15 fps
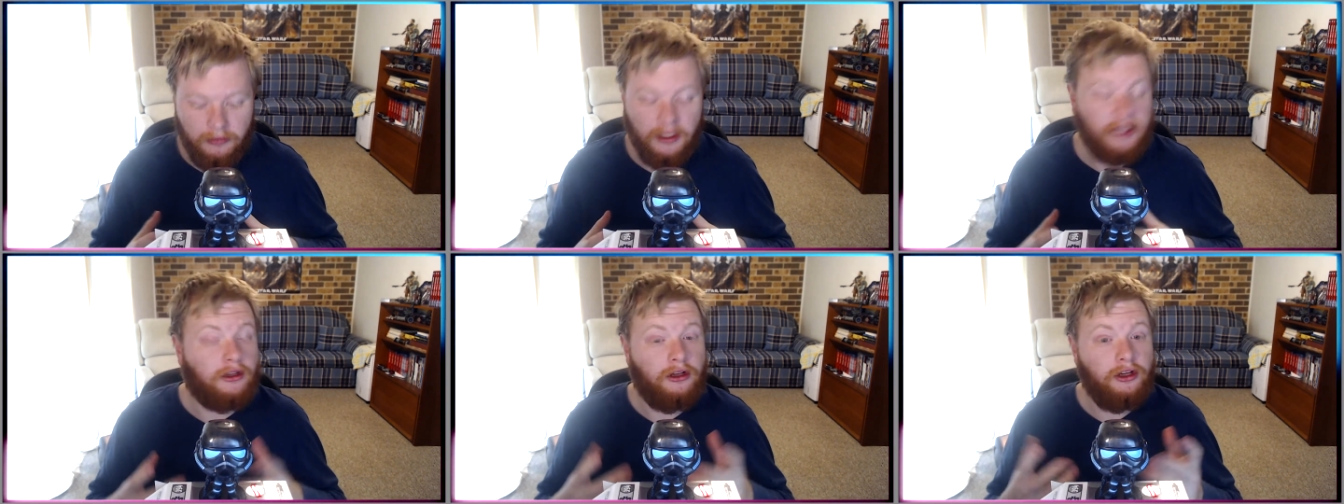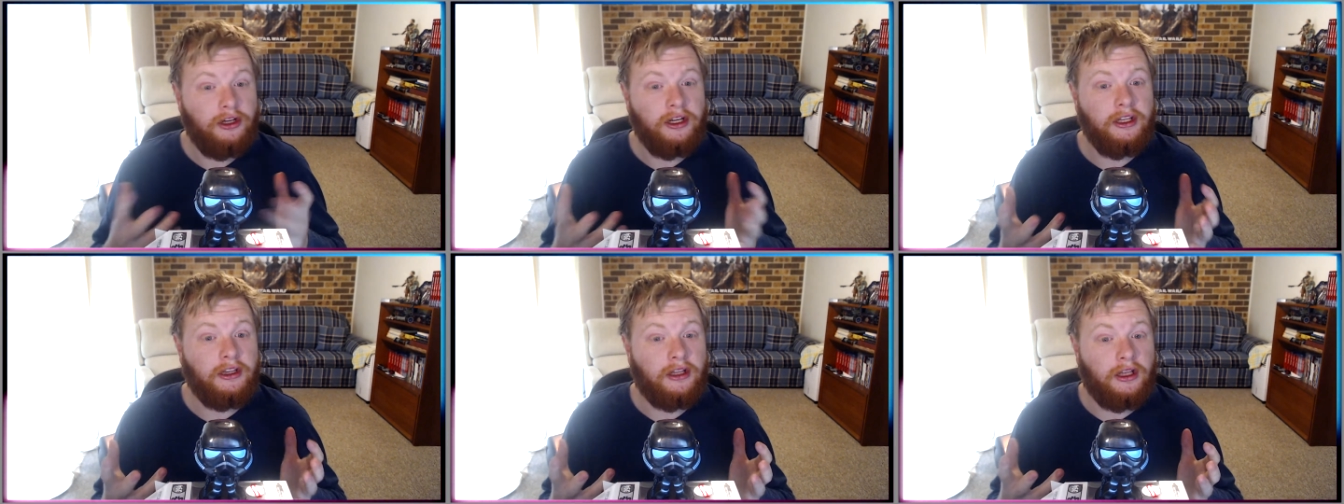
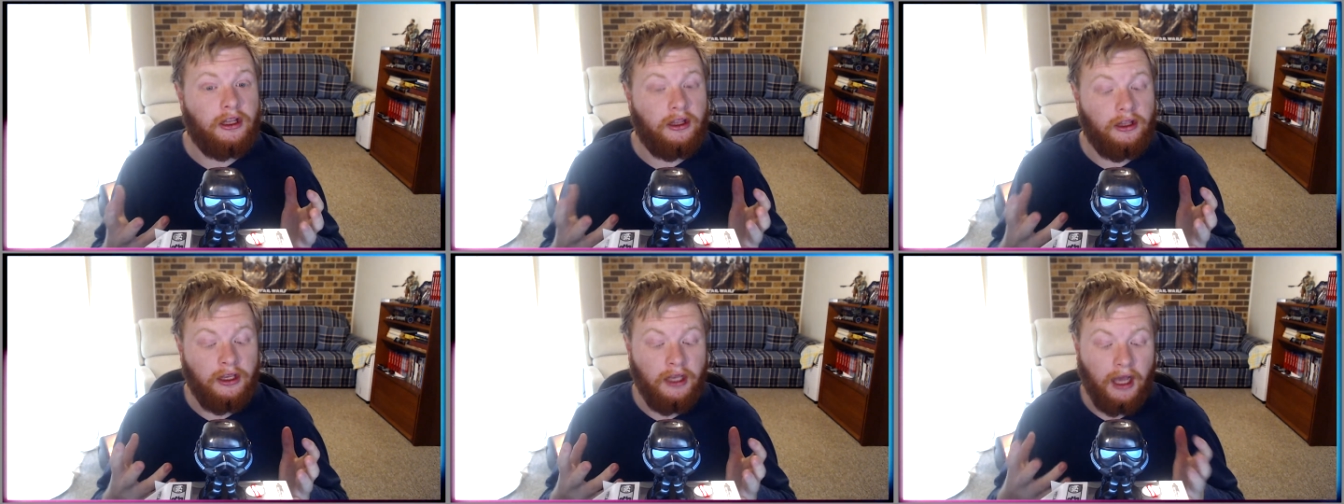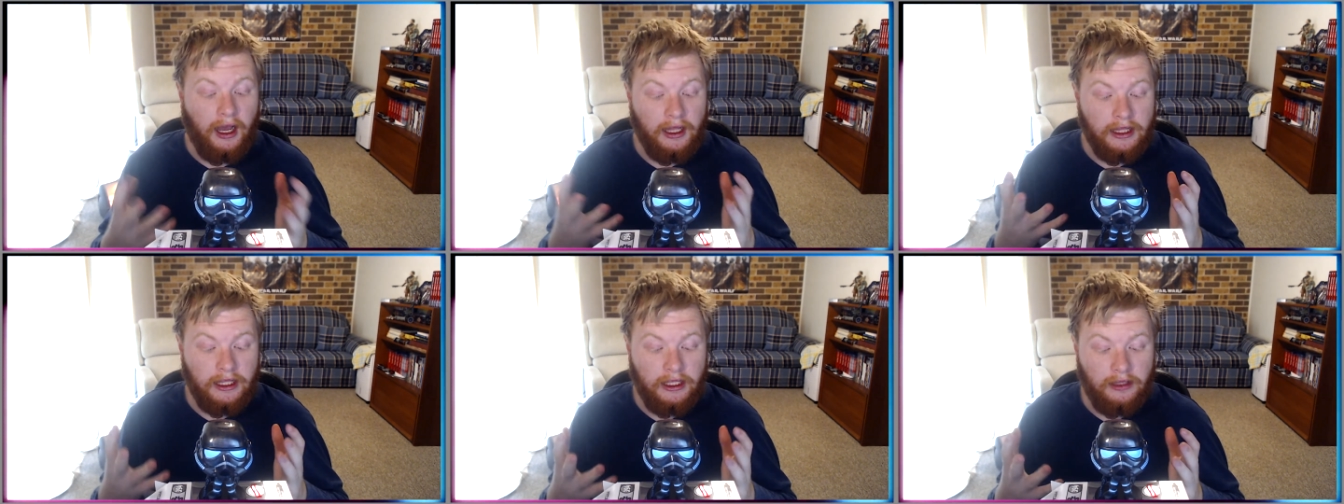including the
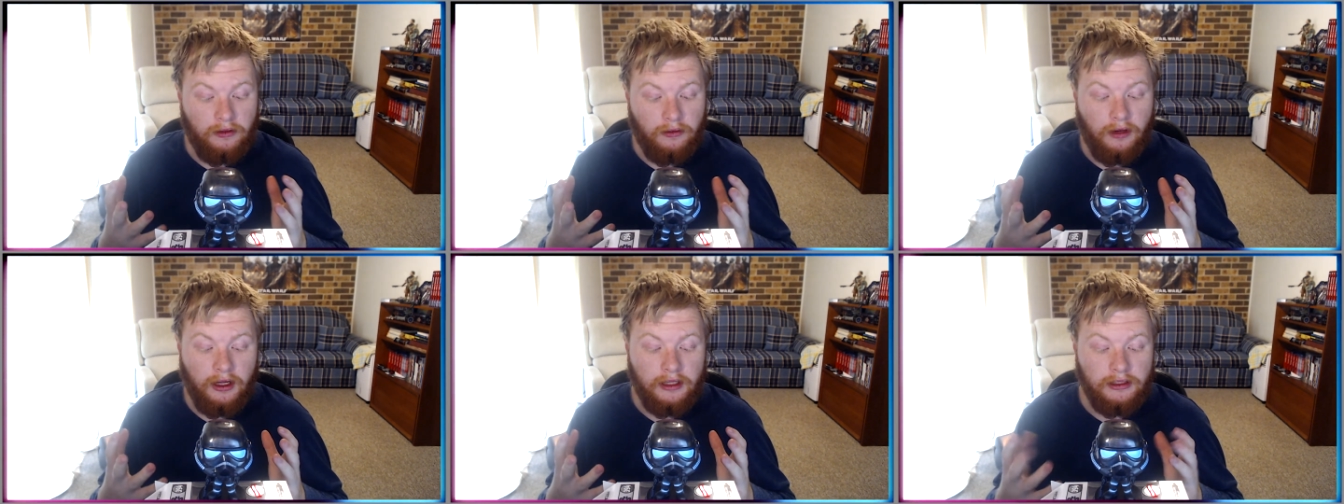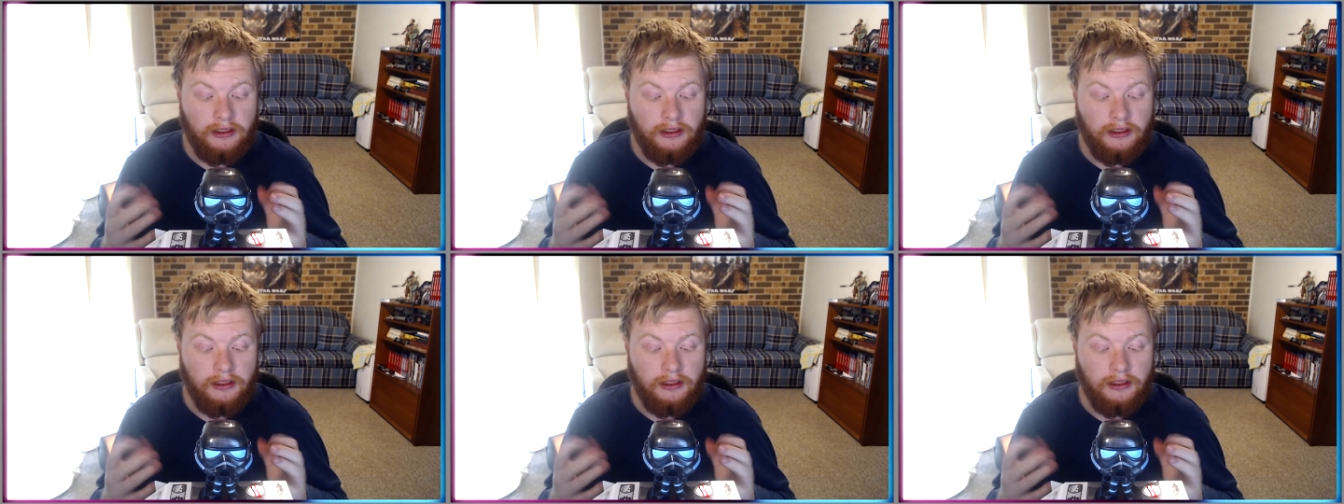other one